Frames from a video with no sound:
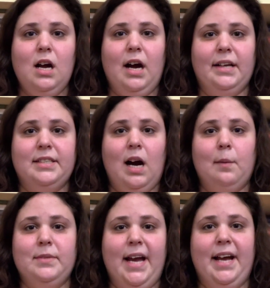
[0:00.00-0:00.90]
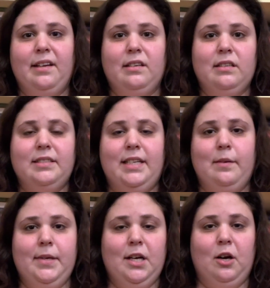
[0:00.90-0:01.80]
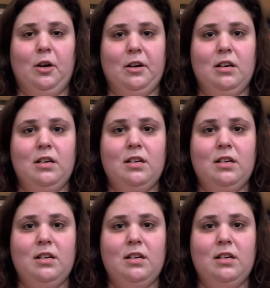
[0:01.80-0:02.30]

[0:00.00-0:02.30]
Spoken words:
a top 10 TBR